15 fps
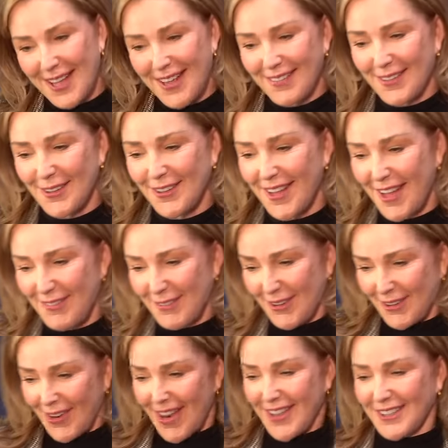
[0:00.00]
that, they'll laugh
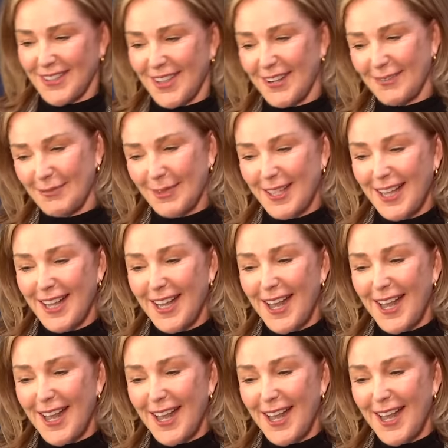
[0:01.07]
their ass off, but.